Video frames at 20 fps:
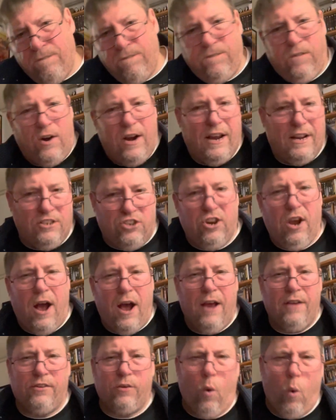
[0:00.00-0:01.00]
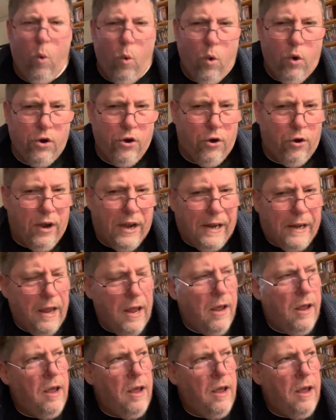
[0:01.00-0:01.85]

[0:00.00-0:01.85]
franchise ordering,